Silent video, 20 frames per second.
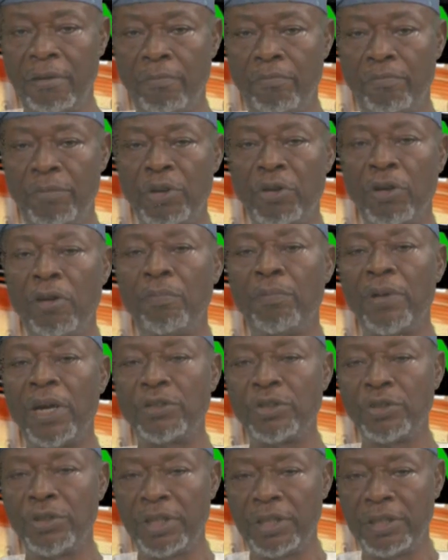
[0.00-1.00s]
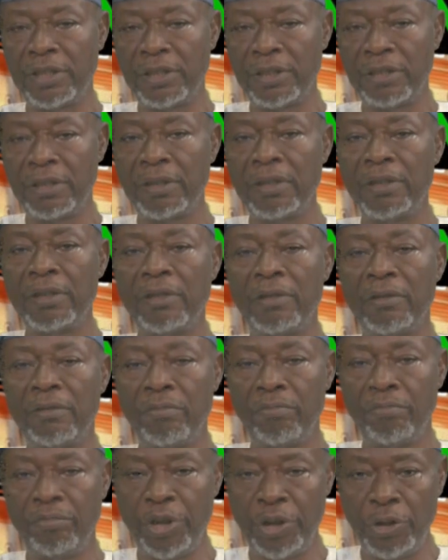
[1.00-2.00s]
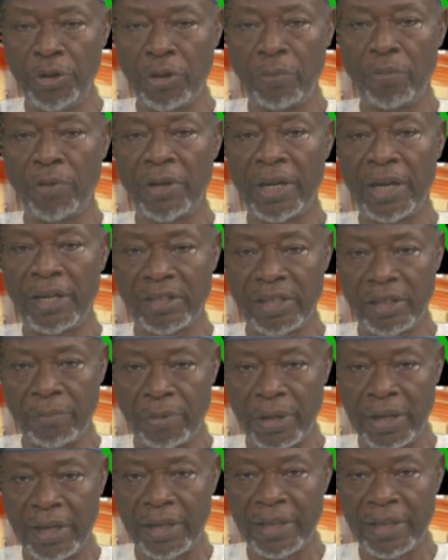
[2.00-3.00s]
Be compassionate. Be your brother's keeper.